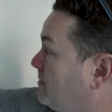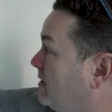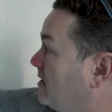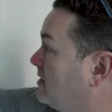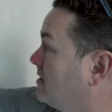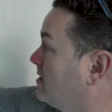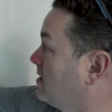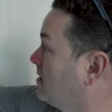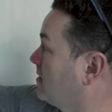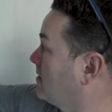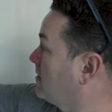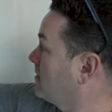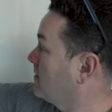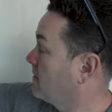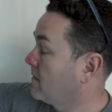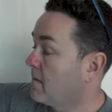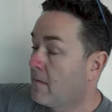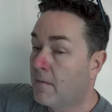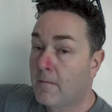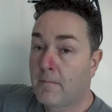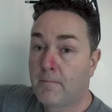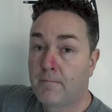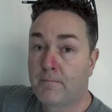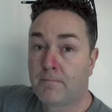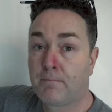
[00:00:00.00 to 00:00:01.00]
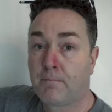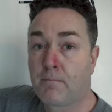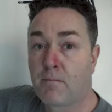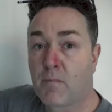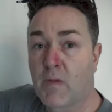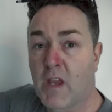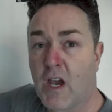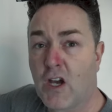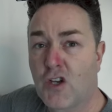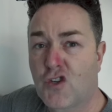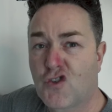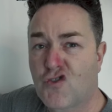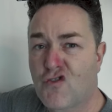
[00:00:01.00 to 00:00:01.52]
be
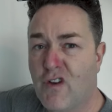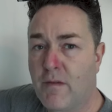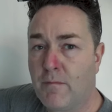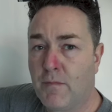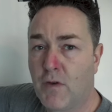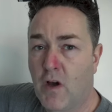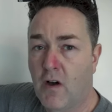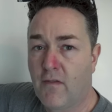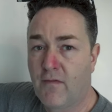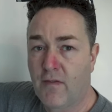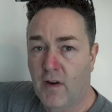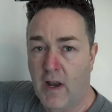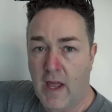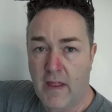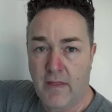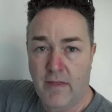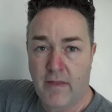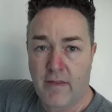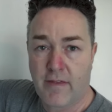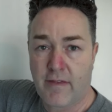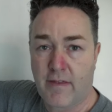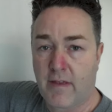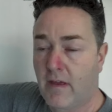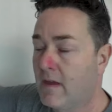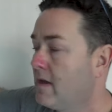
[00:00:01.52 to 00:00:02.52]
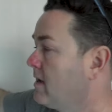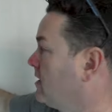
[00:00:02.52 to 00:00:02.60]
a trimmed off length.